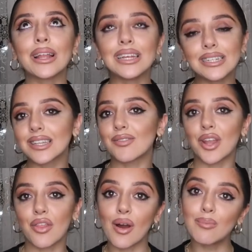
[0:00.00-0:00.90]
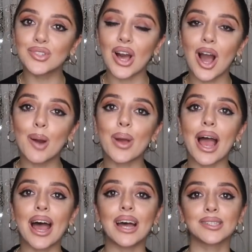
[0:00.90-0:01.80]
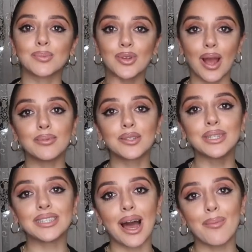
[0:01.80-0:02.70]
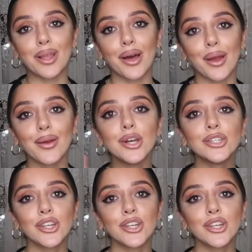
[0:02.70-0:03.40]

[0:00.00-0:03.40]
please give it a thumbs up and subscribe to me down below.